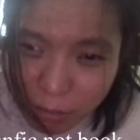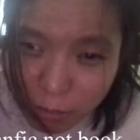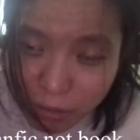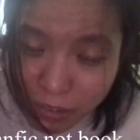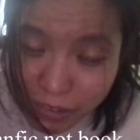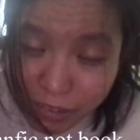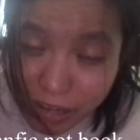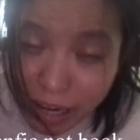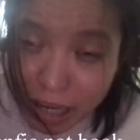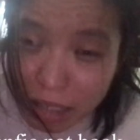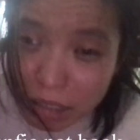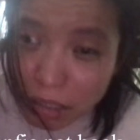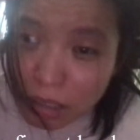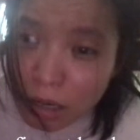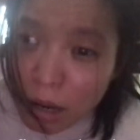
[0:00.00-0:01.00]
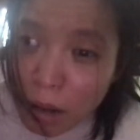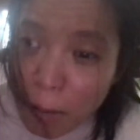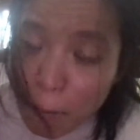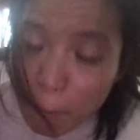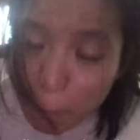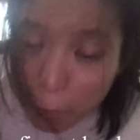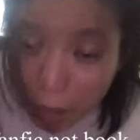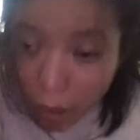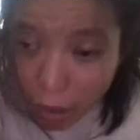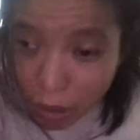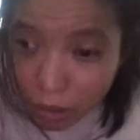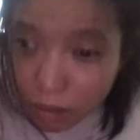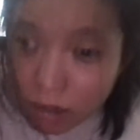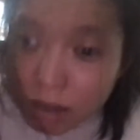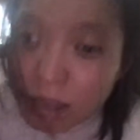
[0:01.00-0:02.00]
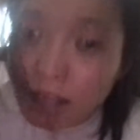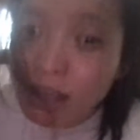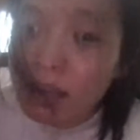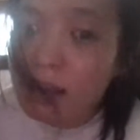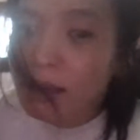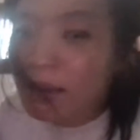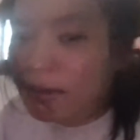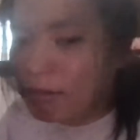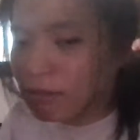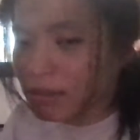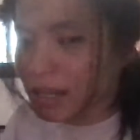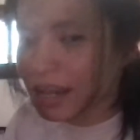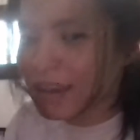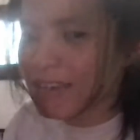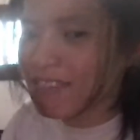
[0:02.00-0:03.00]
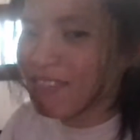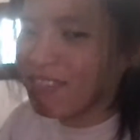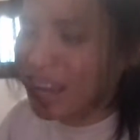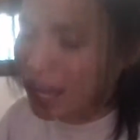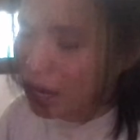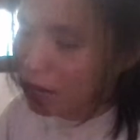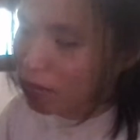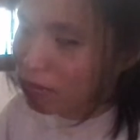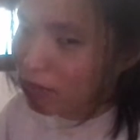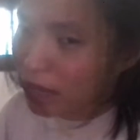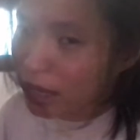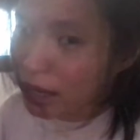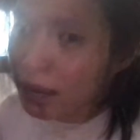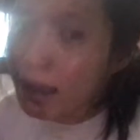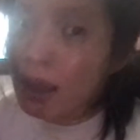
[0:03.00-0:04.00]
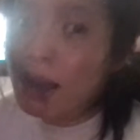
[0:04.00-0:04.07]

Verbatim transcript: 86% mark of this fanfic.